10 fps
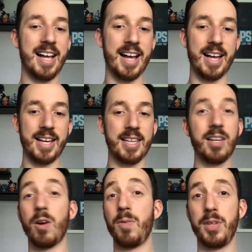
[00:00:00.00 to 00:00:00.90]

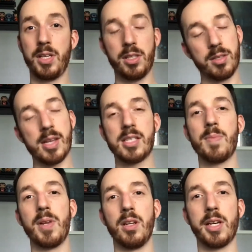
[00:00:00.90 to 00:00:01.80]
That's
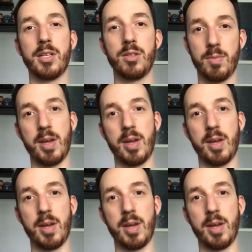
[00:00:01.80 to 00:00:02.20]
something to look into.